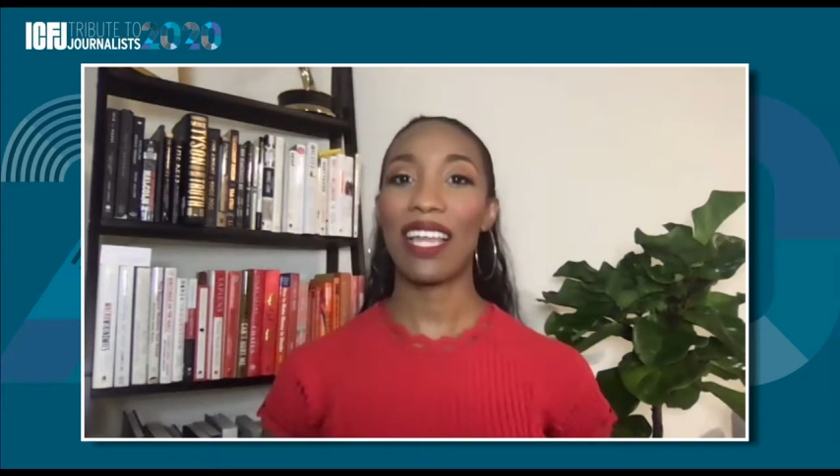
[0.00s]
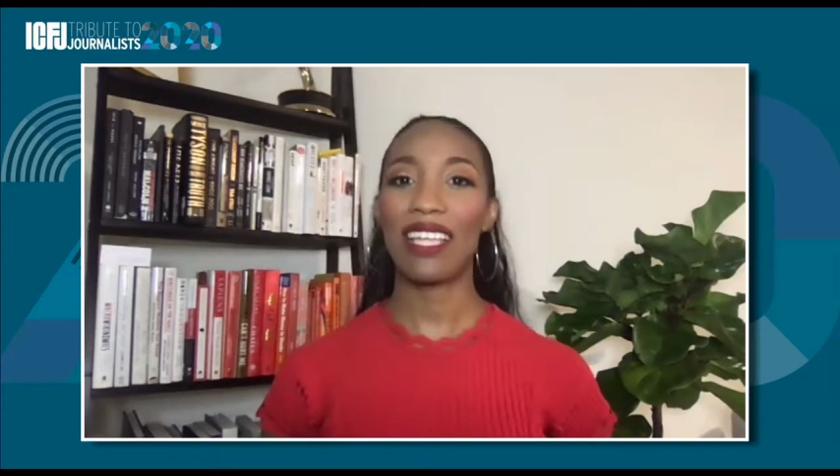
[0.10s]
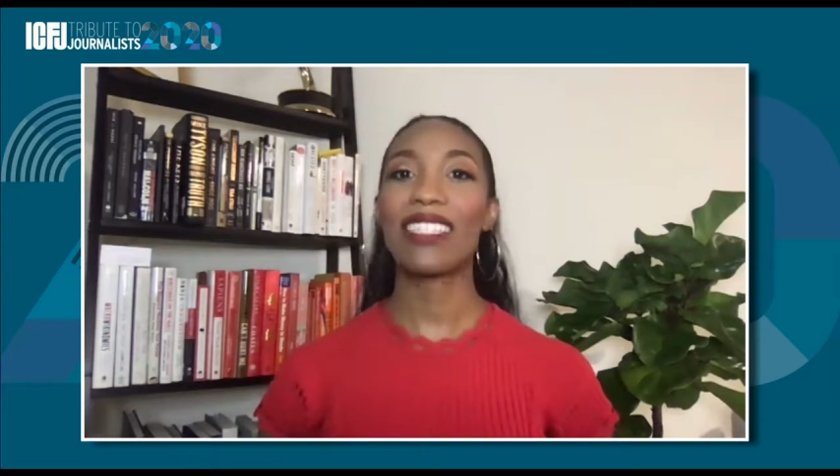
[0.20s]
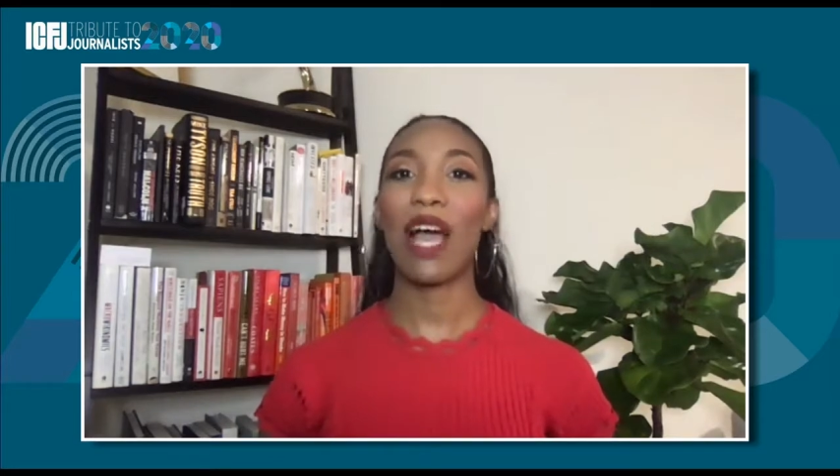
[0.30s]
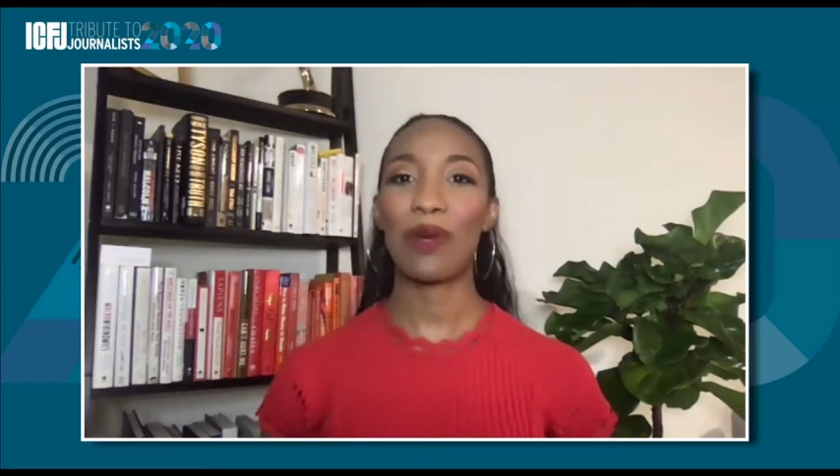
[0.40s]

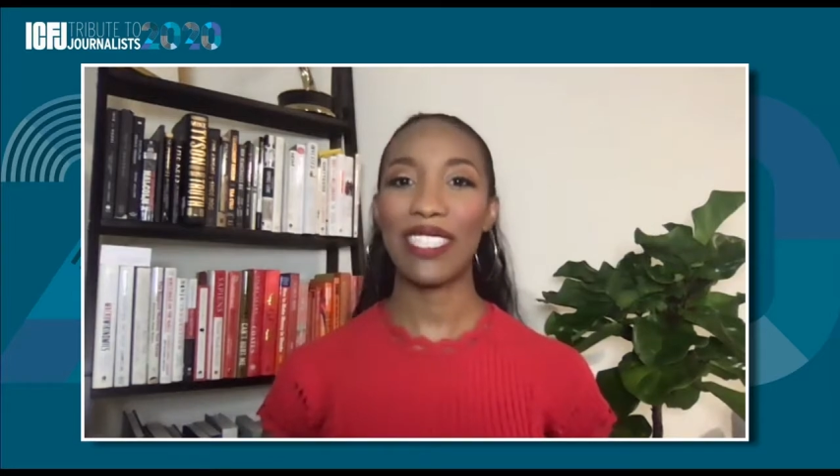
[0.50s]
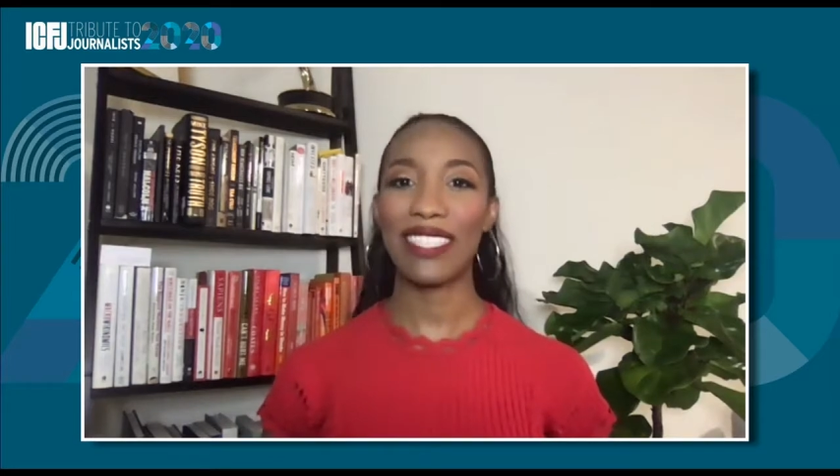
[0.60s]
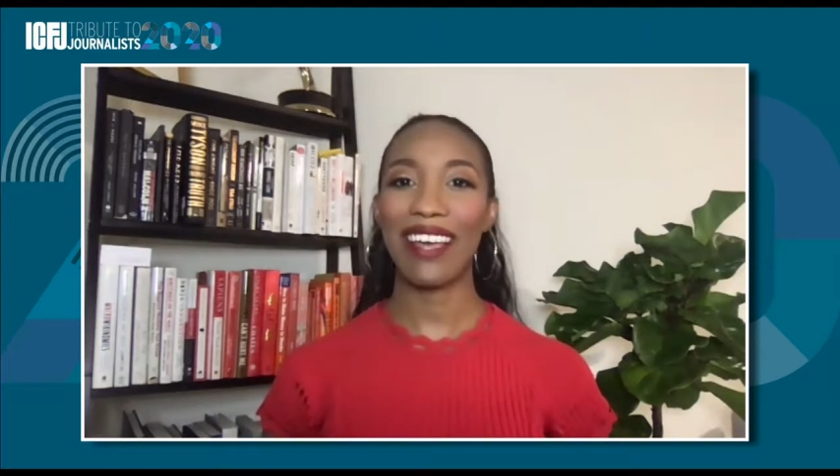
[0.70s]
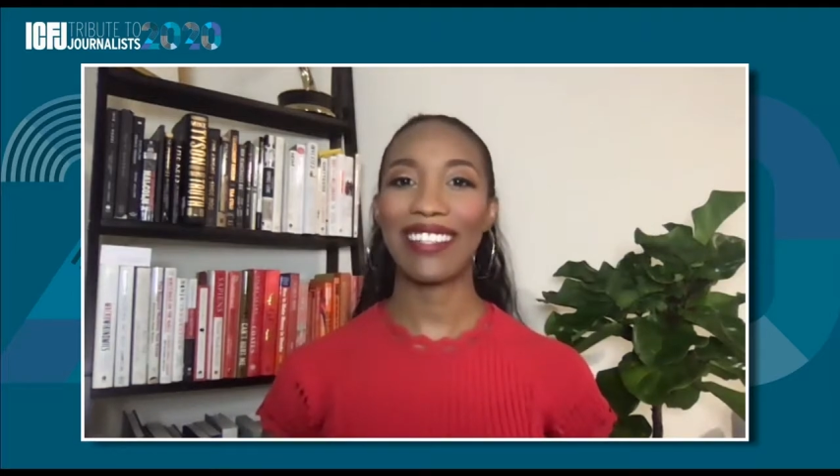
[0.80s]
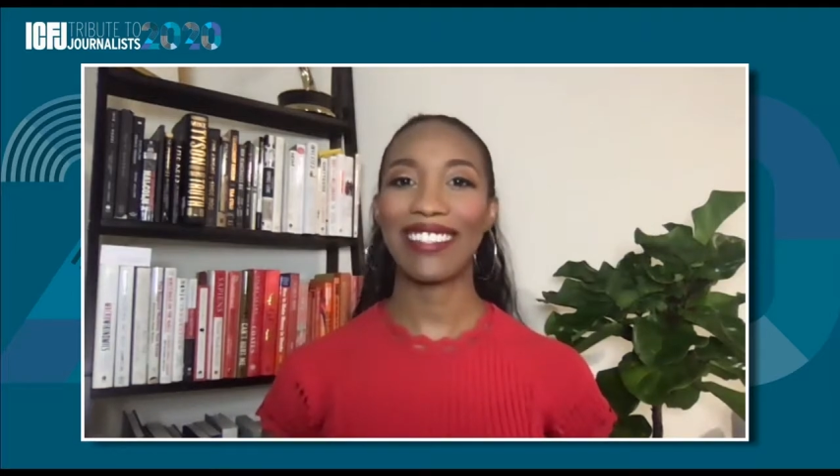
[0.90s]
tell us how
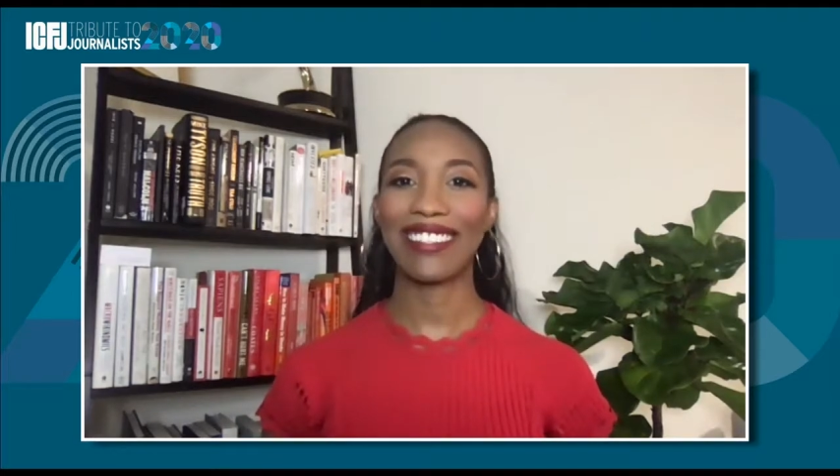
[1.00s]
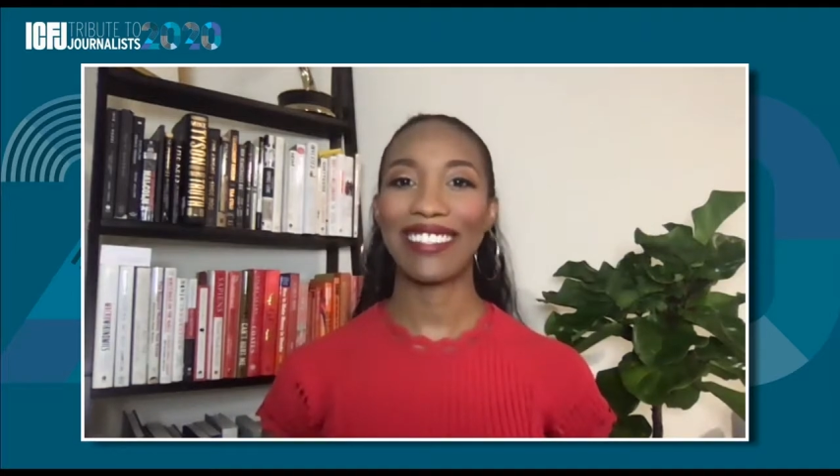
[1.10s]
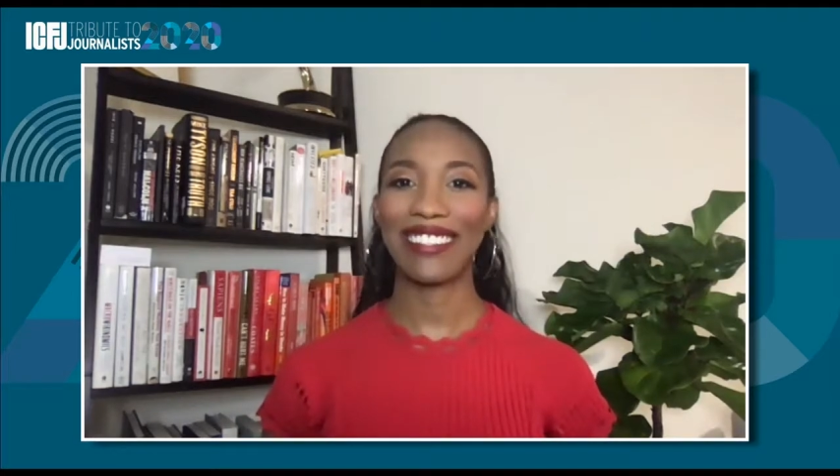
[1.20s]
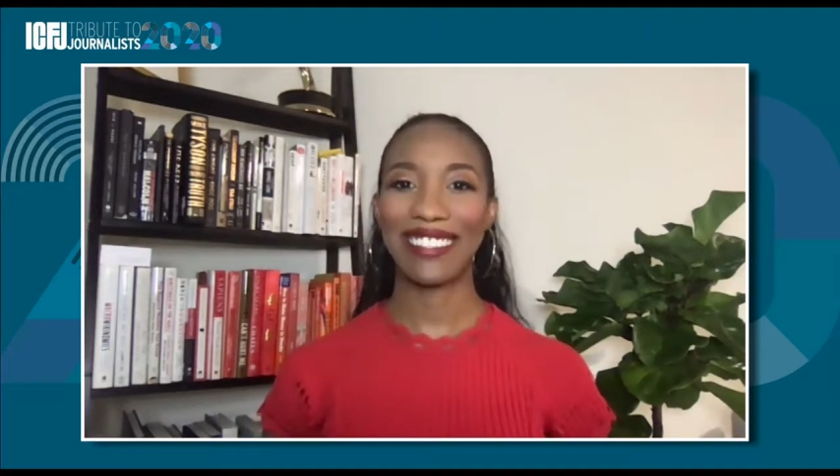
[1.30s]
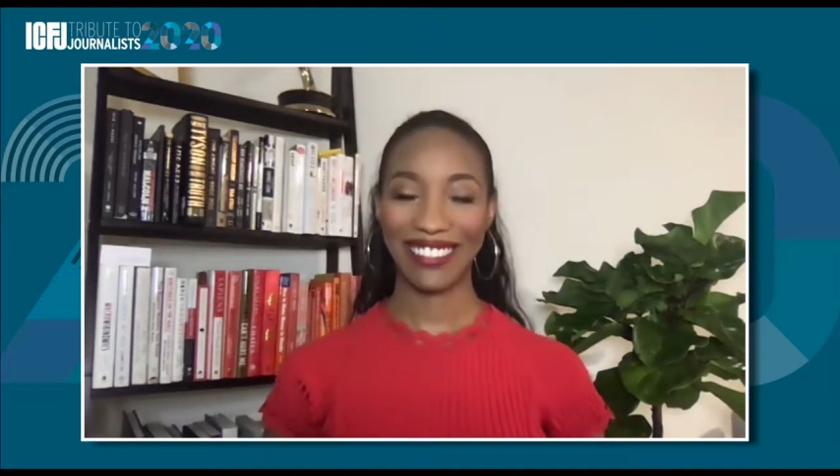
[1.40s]
it's done.